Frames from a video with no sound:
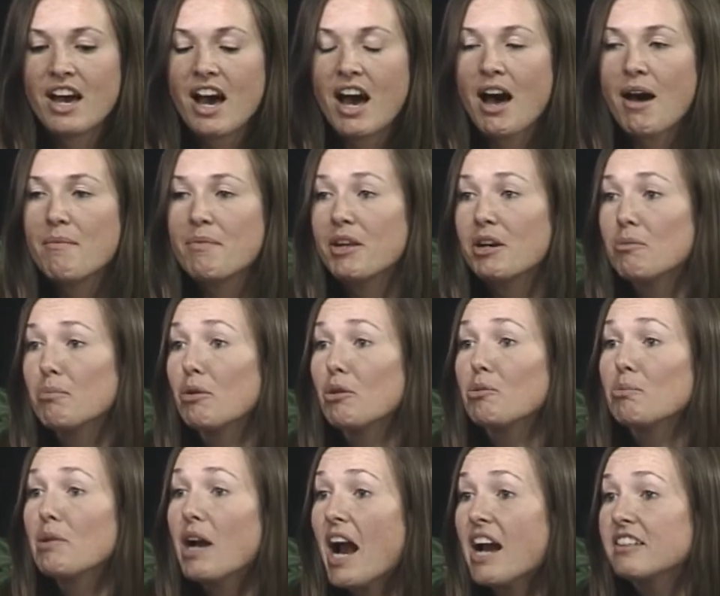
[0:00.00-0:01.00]
that are
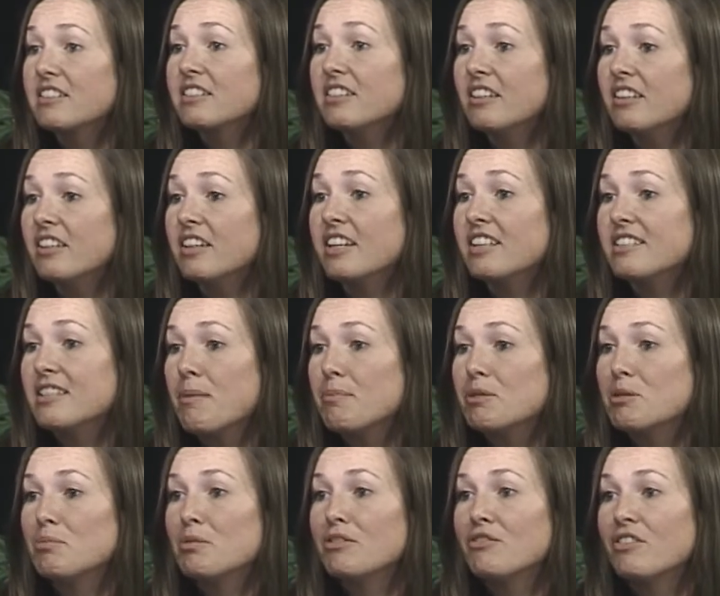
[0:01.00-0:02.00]
both practical and
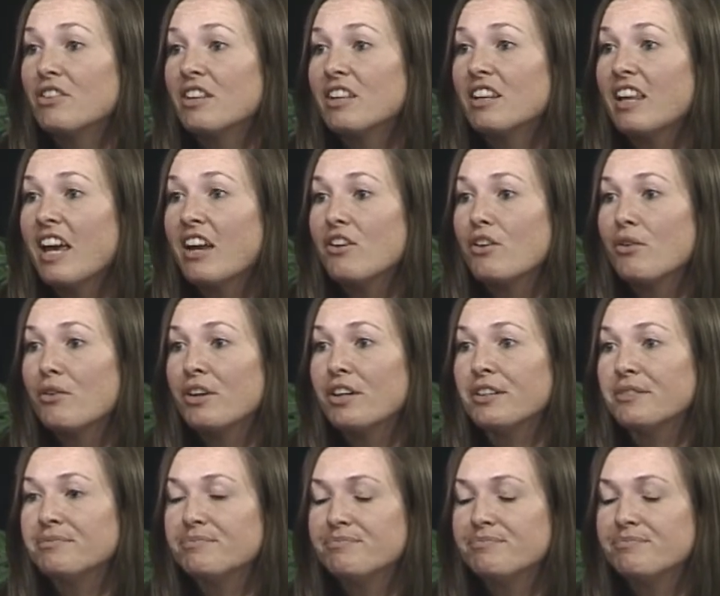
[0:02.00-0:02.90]
acceptable for the landowner.